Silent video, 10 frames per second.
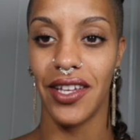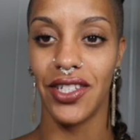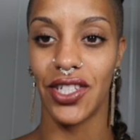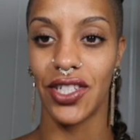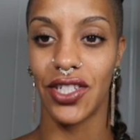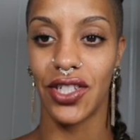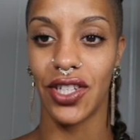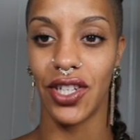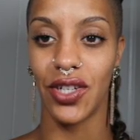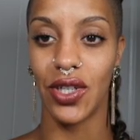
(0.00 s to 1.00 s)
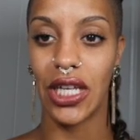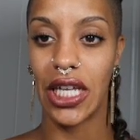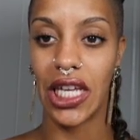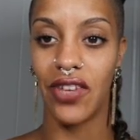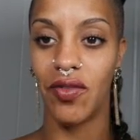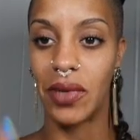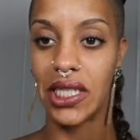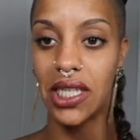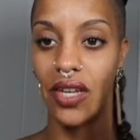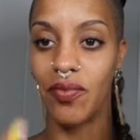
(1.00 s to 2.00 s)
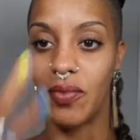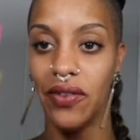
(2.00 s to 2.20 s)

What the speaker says: just, you know, giving myself my